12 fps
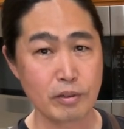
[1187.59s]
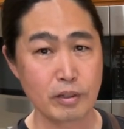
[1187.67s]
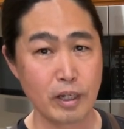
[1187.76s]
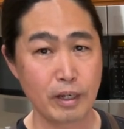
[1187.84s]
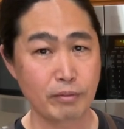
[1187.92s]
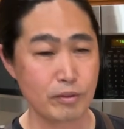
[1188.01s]

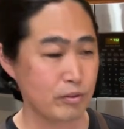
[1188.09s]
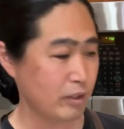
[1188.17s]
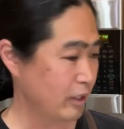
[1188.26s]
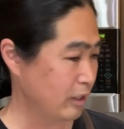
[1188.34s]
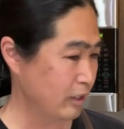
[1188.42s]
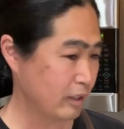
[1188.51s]
I have to
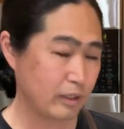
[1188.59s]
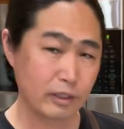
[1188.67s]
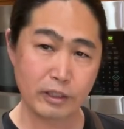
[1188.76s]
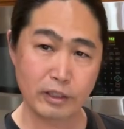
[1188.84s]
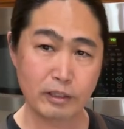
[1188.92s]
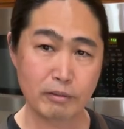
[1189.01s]
say,
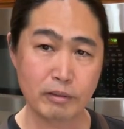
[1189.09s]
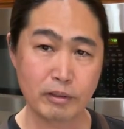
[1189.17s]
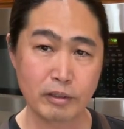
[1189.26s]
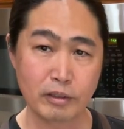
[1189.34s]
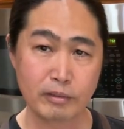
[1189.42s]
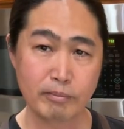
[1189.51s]
eating
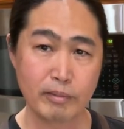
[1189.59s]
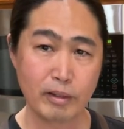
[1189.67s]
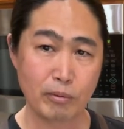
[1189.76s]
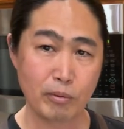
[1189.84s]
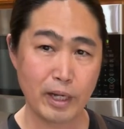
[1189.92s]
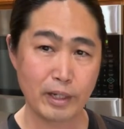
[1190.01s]

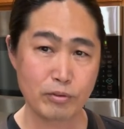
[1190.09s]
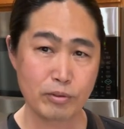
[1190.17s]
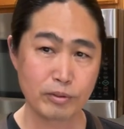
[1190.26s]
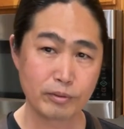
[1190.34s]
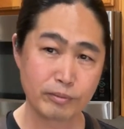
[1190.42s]
rice.